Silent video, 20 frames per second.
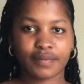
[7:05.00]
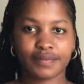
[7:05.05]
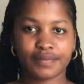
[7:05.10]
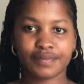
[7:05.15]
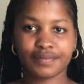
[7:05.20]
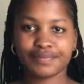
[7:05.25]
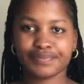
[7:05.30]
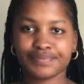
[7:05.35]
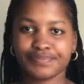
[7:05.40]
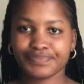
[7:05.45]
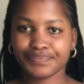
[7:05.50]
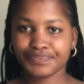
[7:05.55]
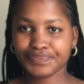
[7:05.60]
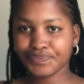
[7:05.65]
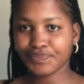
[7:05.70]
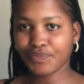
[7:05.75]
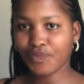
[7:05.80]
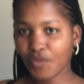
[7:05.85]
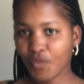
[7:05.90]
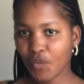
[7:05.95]
gonna take me
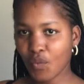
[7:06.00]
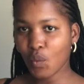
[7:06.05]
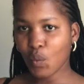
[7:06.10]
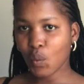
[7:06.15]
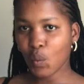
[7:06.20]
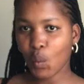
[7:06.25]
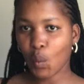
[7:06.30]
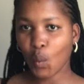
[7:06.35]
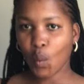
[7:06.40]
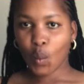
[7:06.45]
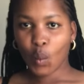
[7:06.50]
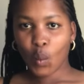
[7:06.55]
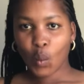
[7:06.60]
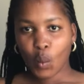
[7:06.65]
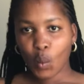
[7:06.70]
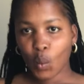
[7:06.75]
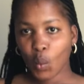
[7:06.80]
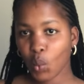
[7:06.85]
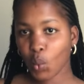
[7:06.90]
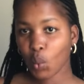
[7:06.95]
pictures
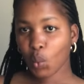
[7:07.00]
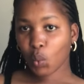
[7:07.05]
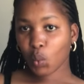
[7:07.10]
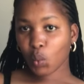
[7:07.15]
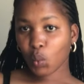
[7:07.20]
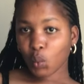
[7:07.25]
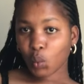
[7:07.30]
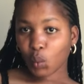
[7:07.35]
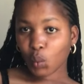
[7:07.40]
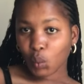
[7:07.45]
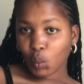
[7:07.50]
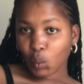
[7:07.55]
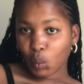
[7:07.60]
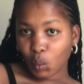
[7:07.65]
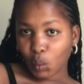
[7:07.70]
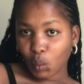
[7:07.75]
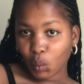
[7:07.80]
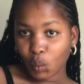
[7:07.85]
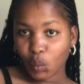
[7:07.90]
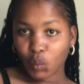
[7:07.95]
because
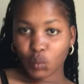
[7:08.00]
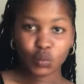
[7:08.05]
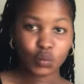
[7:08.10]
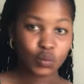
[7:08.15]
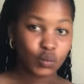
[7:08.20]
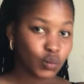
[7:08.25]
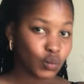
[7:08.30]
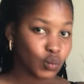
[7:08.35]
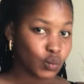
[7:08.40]
who